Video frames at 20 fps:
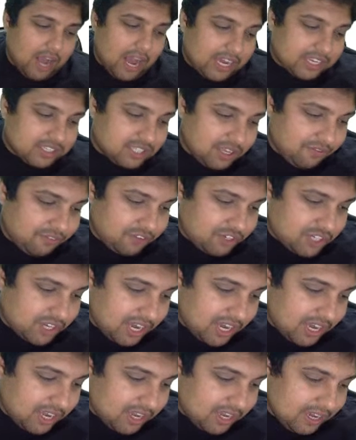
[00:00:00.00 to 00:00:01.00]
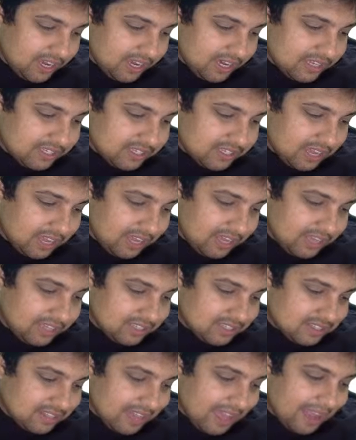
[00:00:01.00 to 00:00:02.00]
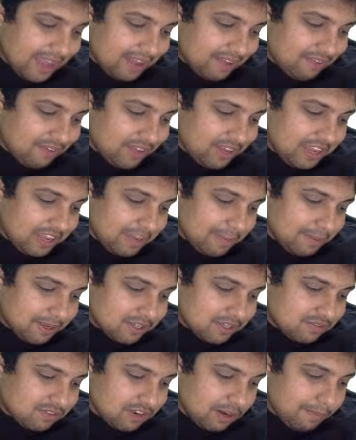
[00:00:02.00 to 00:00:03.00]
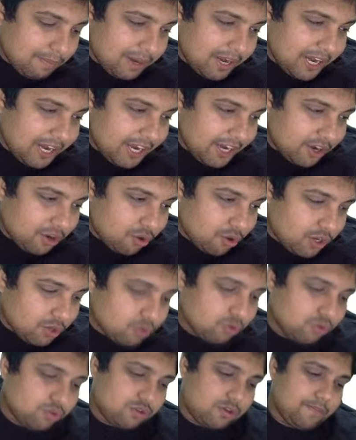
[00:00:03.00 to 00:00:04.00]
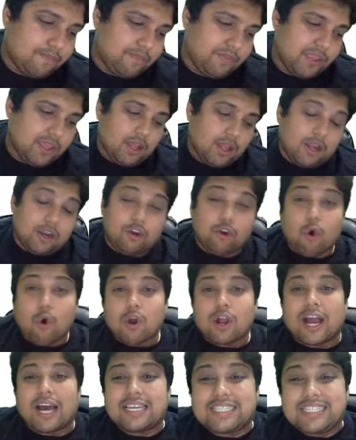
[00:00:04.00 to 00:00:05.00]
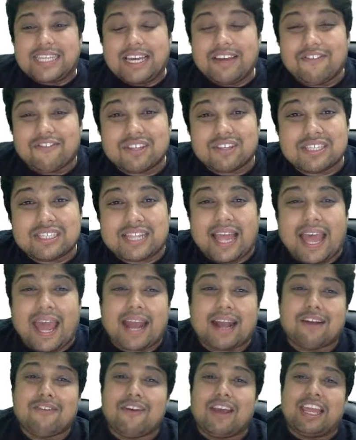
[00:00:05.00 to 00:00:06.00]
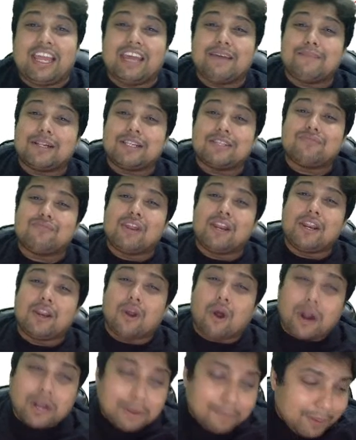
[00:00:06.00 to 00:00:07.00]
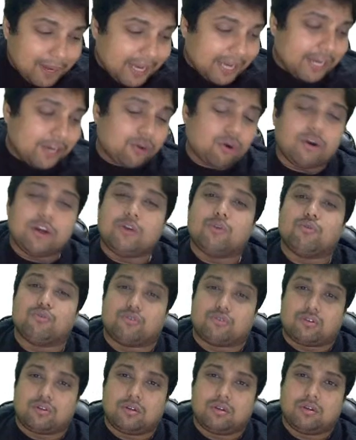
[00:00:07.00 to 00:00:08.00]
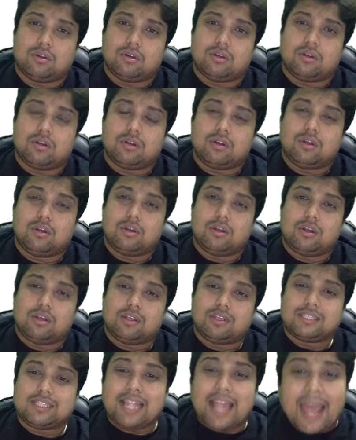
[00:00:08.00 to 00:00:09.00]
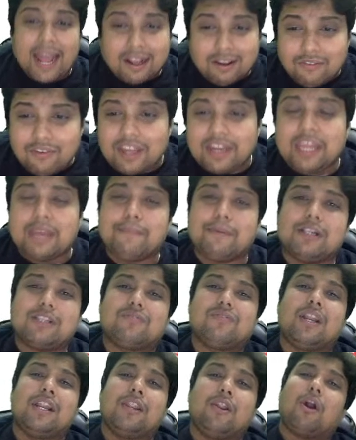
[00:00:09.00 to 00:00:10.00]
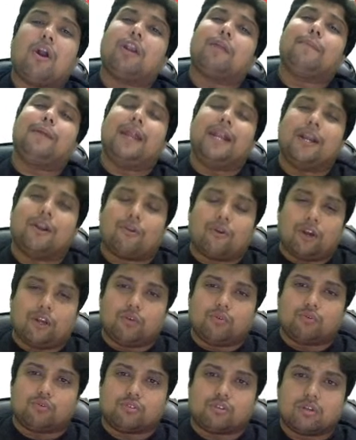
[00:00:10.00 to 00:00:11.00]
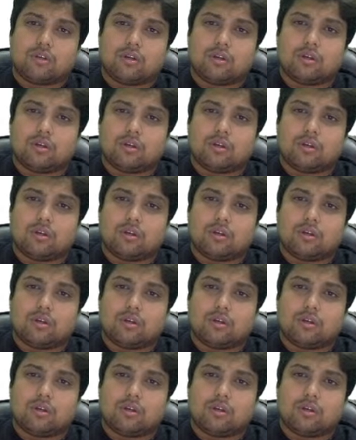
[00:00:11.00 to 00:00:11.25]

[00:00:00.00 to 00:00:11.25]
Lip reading: Kasif Sheikh is saying slack variables will be introduced. No Kasif, slack variables will not be introduced. Slack variables will not be introduced.